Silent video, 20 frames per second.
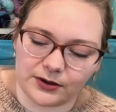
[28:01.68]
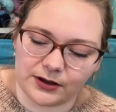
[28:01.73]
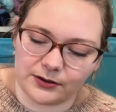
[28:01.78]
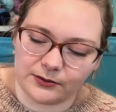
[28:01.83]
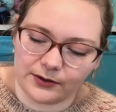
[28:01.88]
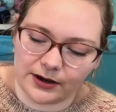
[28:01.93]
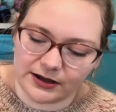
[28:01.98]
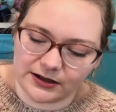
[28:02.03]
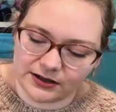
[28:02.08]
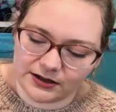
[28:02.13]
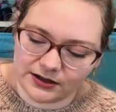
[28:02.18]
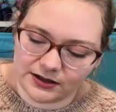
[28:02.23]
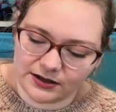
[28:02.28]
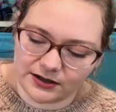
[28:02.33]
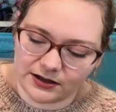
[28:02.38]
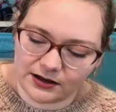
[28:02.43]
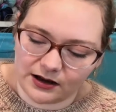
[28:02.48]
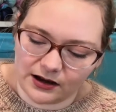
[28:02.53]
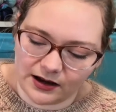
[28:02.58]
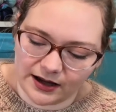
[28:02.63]
went
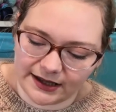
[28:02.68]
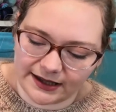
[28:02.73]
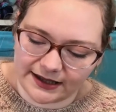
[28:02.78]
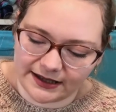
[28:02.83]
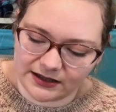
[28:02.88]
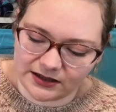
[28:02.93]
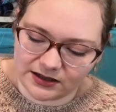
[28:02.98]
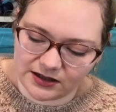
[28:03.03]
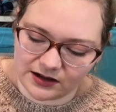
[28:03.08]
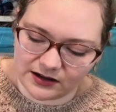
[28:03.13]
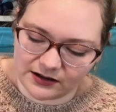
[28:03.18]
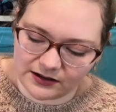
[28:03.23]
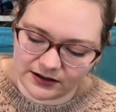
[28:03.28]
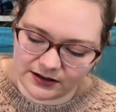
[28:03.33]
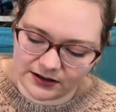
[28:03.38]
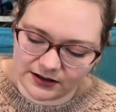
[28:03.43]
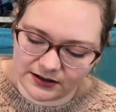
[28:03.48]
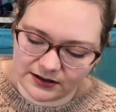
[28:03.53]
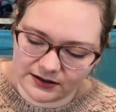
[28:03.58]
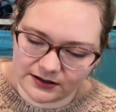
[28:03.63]
I Can
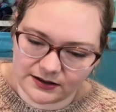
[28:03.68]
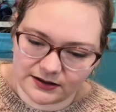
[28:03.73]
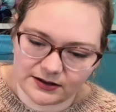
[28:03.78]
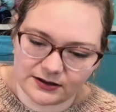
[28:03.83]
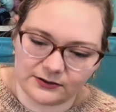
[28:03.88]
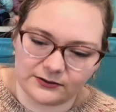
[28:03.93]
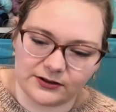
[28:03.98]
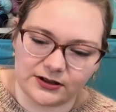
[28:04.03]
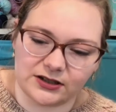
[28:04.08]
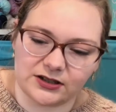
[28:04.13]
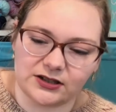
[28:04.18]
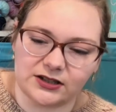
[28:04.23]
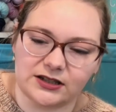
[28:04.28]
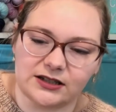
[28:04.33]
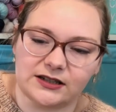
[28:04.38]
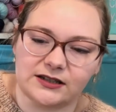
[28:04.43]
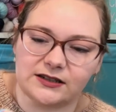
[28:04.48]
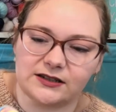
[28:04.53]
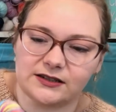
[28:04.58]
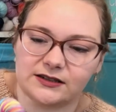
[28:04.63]
Dance, which
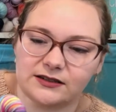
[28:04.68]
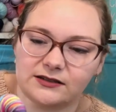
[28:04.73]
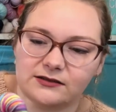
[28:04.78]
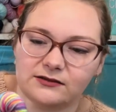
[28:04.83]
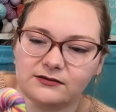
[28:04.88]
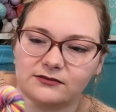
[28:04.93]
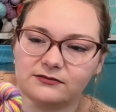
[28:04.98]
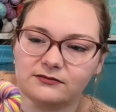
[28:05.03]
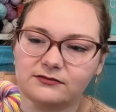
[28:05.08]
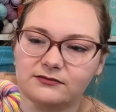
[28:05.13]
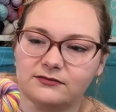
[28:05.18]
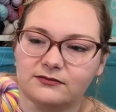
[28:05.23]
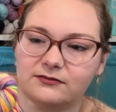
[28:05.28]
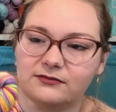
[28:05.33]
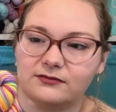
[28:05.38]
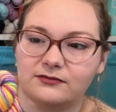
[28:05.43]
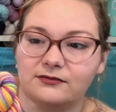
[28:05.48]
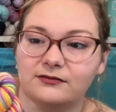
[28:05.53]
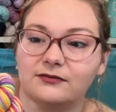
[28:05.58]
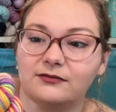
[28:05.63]
is
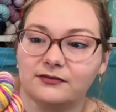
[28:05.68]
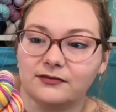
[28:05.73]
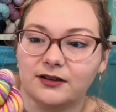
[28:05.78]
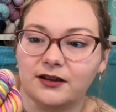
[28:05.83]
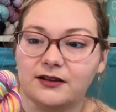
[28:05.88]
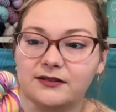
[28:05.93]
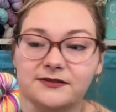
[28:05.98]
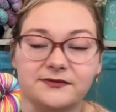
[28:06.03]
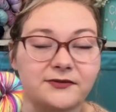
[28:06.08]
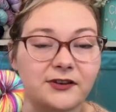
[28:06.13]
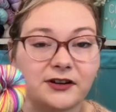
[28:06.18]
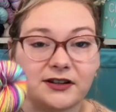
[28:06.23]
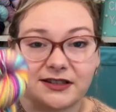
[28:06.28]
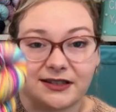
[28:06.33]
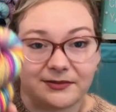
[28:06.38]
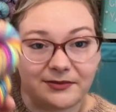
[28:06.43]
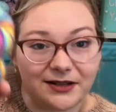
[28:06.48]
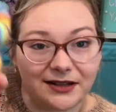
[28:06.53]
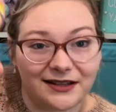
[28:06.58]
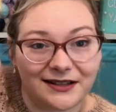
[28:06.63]
very
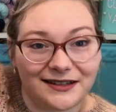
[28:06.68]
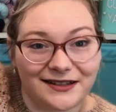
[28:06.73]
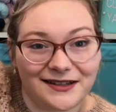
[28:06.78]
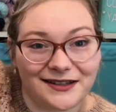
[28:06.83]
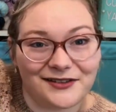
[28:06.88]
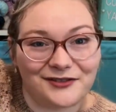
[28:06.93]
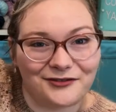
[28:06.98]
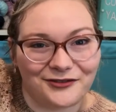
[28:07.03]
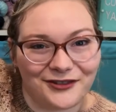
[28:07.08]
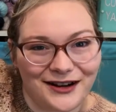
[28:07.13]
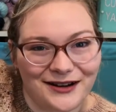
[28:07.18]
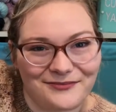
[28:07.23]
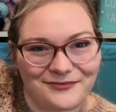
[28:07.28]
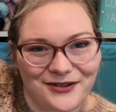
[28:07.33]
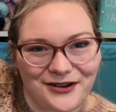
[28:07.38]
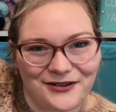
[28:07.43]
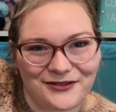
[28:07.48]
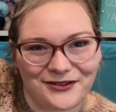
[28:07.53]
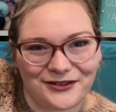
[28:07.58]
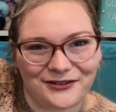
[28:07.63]
similar, rainbow
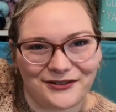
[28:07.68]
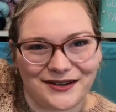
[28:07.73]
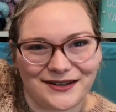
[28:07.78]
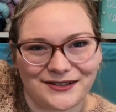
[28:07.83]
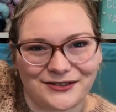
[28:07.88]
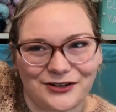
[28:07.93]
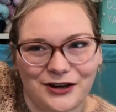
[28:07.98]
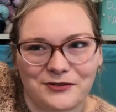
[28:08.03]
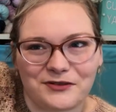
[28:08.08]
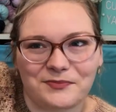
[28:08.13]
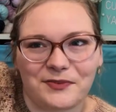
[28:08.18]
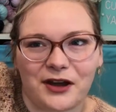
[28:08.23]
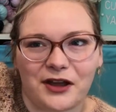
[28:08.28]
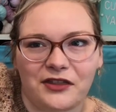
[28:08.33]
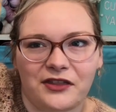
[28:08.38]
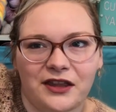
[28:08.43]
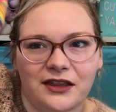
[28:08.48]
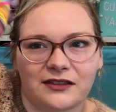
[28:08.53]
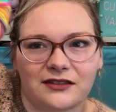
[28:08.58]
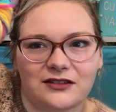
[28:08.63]
with grey stripes, but I
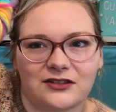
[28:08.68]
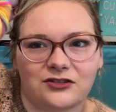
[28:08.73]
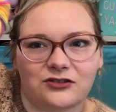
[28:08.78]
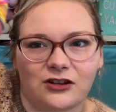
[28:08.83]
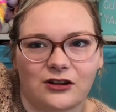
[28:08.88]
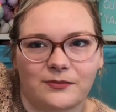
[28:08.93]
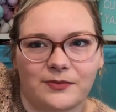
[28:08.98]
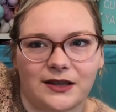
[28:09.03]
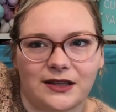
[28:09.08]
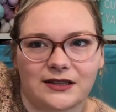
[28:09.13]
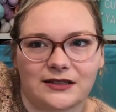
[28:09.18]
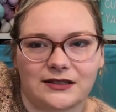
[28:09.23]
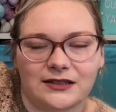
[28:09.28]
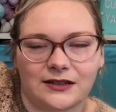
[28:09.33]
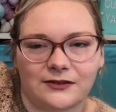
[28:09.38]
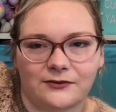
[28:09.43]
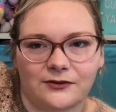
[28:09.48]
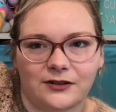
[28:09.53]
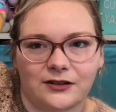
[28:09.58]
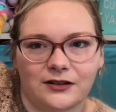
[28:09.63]
think the striping is
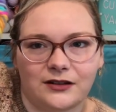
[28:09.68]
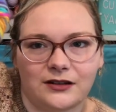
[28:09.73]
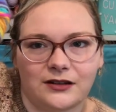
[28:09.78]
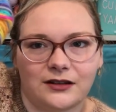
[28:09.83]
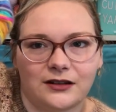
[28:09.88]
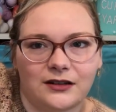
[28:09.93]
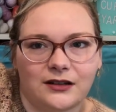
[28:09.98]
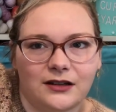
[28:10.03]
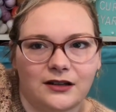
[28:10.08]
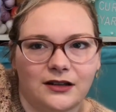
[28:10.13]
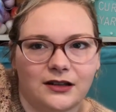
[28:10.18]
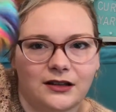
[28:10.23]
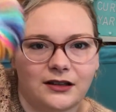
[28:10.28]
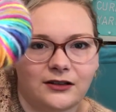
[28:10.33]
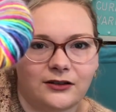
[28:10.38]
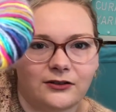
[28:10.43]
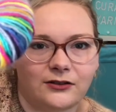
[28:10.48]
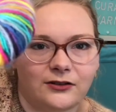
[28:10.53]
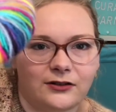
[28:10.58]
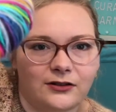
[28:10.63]
different.
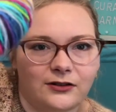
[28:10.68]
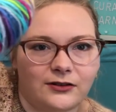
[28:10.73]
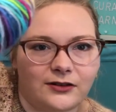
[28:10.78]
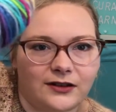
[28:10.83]
Got the